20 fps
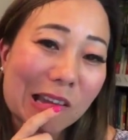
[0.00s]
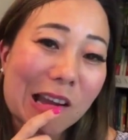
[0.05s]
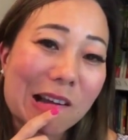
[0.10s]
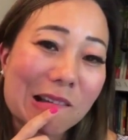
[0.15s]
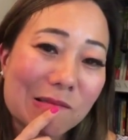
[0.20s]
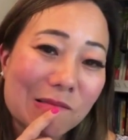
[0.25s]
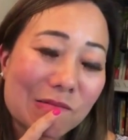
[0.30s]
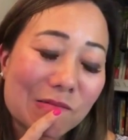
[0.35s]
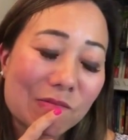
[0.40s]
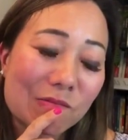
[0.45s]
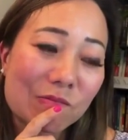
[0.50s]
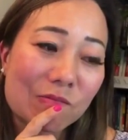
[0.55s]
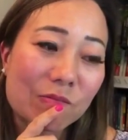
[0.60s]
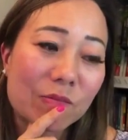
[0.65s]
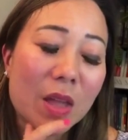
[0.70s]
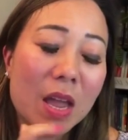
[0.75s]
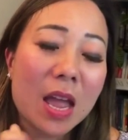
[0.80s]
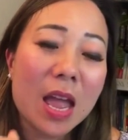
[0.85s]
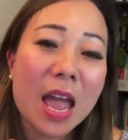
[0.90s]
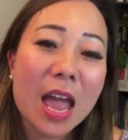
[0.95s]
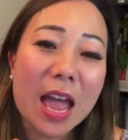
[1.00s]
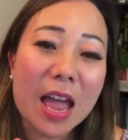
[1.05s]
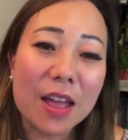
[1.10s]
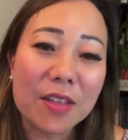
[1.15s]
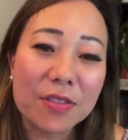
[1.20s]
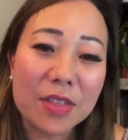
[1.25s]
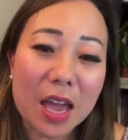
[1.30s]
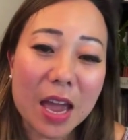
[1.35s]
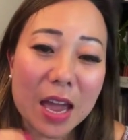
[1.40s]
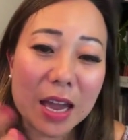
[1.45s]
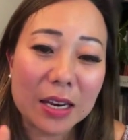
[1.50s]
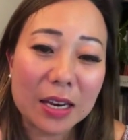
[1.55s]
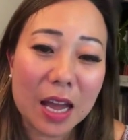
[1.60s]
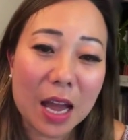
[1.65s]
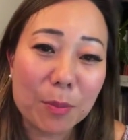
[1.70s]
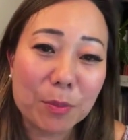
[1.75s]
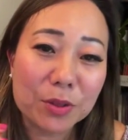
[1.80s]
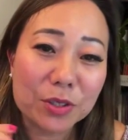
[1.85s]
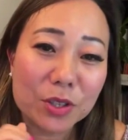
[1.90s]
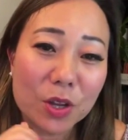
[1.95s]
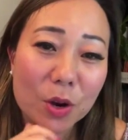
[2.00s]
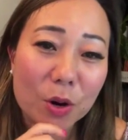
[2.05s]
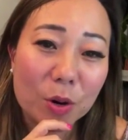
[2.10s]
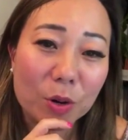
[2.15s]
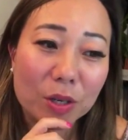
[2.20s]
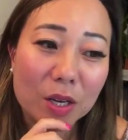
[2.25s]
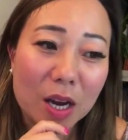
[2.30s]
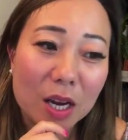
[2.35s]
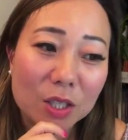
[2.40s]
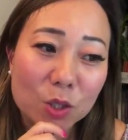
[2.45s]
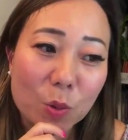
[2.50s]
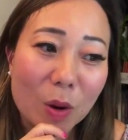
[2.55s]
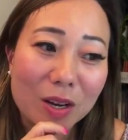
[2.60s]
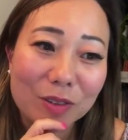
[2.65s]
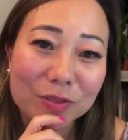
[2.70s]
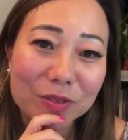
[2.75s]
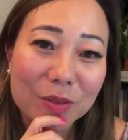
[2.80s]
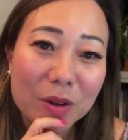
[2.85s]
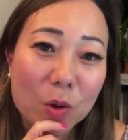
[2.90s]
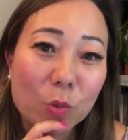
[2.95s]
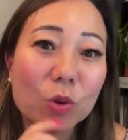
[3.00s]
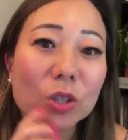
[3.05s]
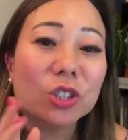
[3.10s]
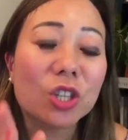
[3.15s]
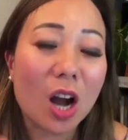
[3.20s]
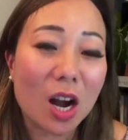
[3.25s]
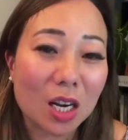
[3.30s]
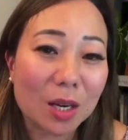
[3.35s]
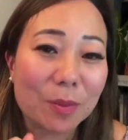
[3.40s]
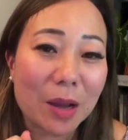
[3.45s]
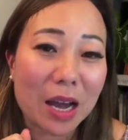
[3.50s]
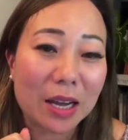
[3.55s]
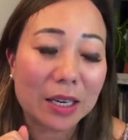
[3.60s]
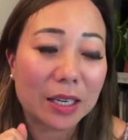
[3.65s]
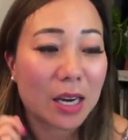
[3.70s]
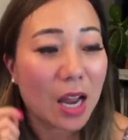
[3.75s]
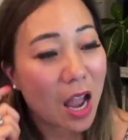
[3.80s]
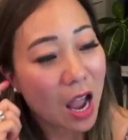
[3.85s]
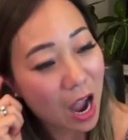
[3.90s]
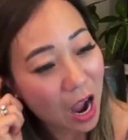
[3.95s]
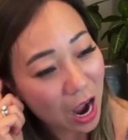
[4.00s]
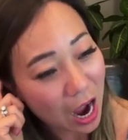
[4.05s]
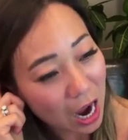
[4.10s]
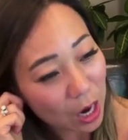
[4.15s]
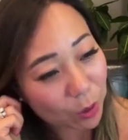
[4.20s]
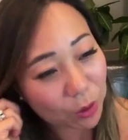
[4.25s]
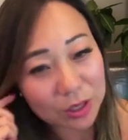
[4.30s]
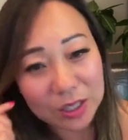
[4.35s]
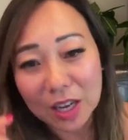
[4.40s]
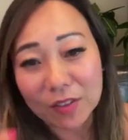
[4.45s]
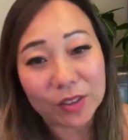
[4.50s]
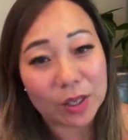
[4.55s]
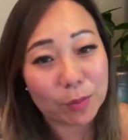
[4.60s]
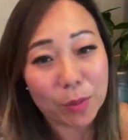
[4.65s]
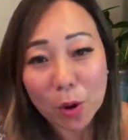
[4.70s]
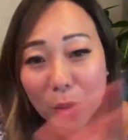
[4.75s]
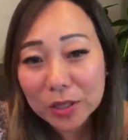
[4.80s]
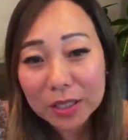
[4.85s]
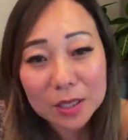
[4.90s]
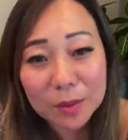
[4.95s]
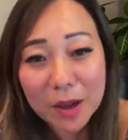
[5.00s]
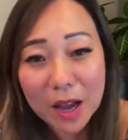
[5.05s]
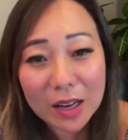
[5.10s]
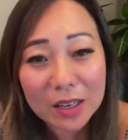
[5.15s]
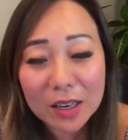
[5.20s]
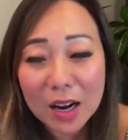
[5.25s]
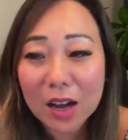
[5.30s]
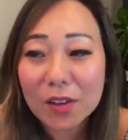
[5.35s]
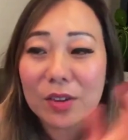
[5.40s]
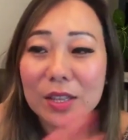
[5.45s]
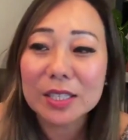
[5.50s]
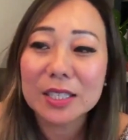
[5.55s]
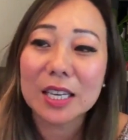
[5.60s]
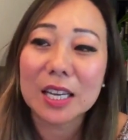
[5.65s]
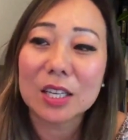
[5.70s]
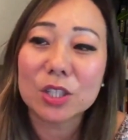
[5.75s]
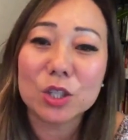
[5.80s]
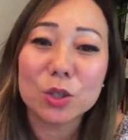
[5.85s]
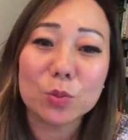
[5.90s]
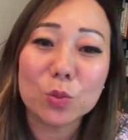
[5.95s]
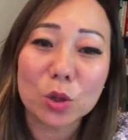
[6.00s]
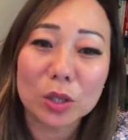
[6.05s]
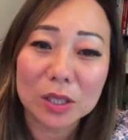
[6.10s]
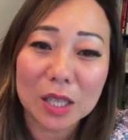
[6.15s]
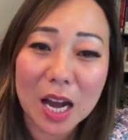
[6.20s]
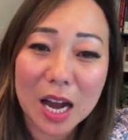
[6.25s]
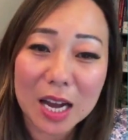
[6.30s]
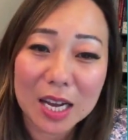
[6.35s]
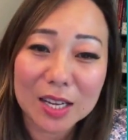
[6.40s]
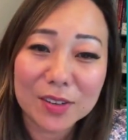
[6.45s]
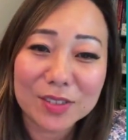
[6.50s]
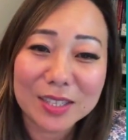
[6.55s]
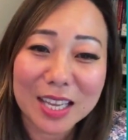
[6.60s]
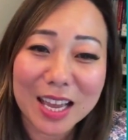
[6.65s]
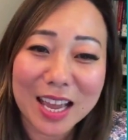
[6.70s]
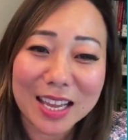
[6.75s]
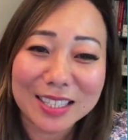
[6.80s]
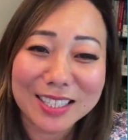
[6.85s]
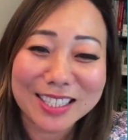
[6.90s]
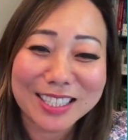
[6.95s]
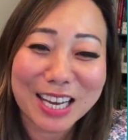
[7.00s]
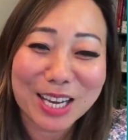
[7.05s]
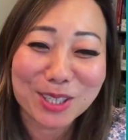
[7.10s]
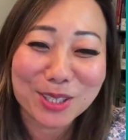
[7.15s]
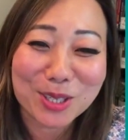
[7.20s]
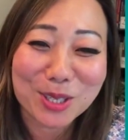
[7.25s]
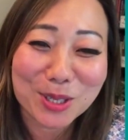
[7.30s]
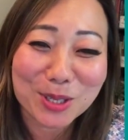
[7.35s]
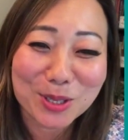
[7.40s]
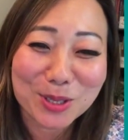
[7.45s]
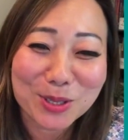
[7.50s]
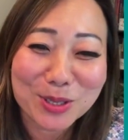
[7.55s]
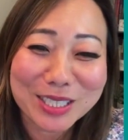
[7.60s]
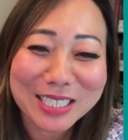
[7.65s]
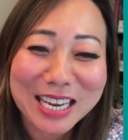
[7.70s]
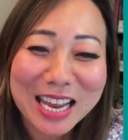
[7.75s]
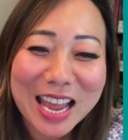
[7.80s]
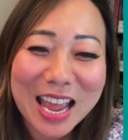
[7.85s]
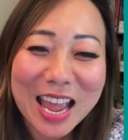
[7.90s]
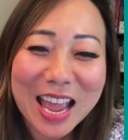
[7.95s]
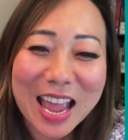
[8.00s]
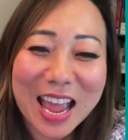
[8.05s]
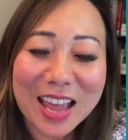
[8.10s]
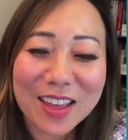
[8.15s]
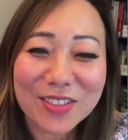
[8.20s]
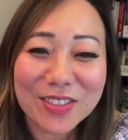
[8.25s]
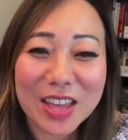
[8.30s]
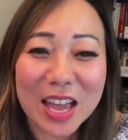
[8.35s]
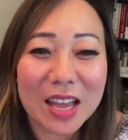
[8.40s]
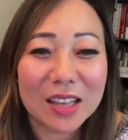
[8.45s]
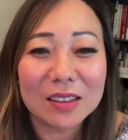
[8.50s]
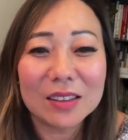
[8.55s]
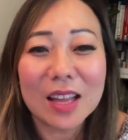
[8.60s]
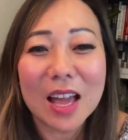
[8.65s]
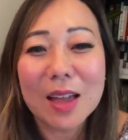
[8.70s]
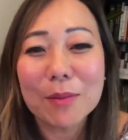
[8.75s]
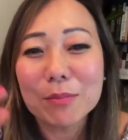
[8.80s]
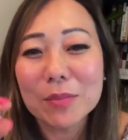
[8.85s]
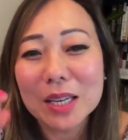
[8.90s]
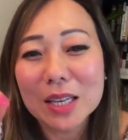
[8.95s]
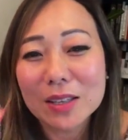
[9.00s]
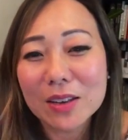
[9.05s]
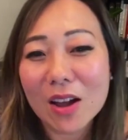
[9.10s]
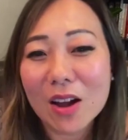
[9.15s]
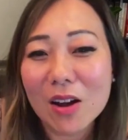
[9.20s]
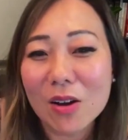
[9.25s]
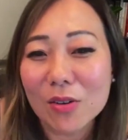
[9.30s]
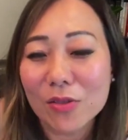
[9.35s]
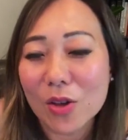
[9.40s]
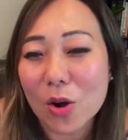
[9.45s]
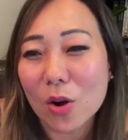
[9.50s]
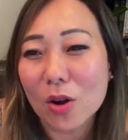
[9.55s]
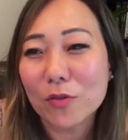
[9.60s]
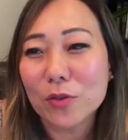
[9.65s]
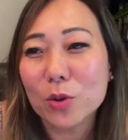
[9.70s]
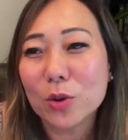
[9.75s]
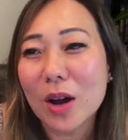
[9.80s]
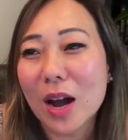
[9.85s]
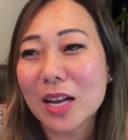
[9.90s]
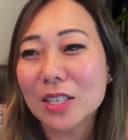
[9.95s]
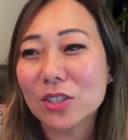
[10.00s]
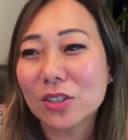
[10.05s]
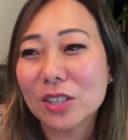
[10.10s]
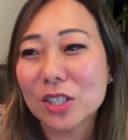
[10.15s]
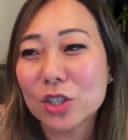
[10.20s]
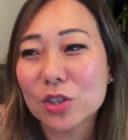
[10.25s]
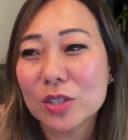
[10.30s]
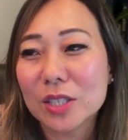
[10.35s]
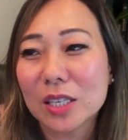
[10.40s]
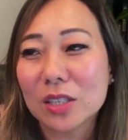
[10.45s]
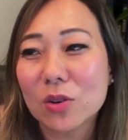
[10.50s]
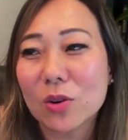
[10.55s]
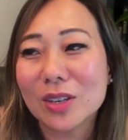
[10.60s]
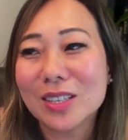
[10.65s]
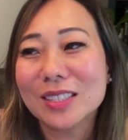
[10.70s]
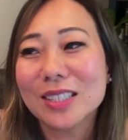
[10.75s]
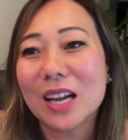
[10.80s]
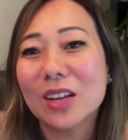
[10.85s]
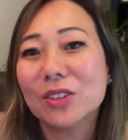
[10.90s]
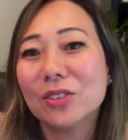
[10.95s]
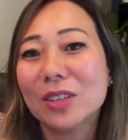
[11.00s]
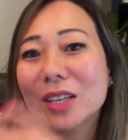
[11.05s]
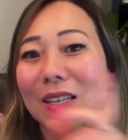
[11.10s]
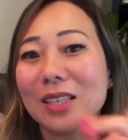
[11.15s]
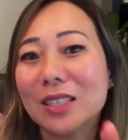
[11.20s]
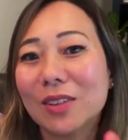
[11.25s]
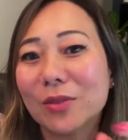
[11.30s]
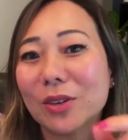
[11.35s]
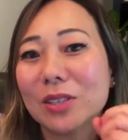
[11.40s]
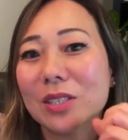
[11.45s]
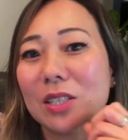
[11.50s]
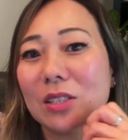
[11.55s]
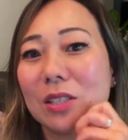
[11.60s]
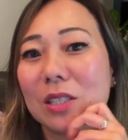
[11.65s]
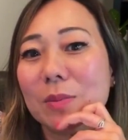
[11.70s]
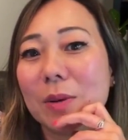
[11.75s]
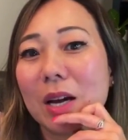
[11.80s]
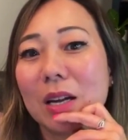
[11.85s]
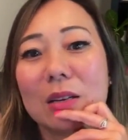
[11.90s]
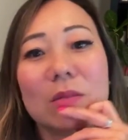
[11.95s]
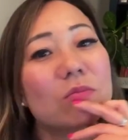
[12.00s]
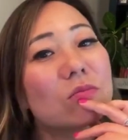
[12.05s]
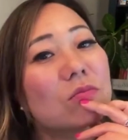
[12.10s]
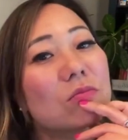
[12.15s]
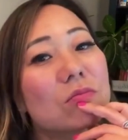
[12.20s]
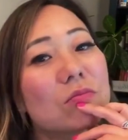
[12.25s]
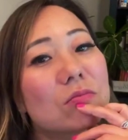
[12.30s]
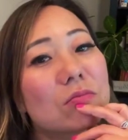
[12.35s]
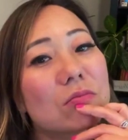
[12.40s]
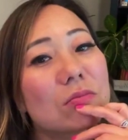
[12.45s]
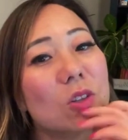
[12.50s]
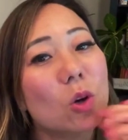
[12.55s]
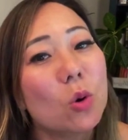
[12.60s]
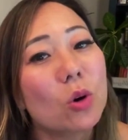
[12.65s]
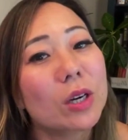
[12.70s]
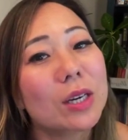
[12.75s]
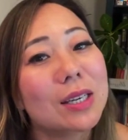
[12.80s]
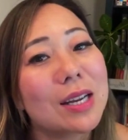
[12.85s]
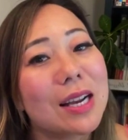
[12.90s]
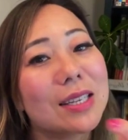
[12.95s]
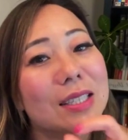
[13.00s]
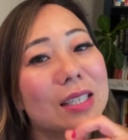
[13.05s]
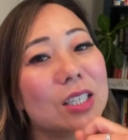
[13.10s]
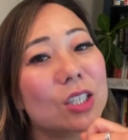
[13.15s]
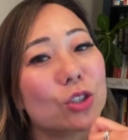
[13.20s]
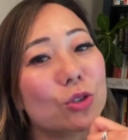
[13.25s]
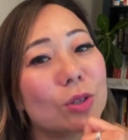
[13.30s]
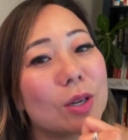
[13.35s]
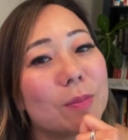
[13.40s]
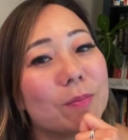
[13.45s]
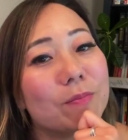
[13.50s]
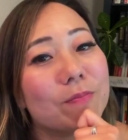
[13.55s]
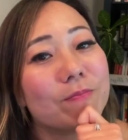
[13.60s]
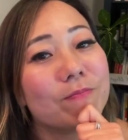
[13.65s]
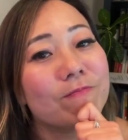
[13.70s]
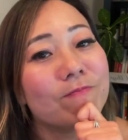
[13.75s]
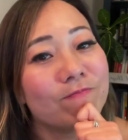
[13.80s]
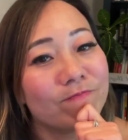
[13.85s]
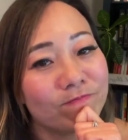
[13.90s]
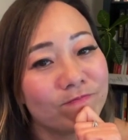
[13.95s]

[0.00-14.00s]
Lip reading: Yeah. And then episode 12. We'll talk about it. I will definitely post about it, obviously, and do more lives, and stay tuned. And then let me know, though, if you guys are interested in going to South Korea, because I'm very serious about it. Organizing a trip.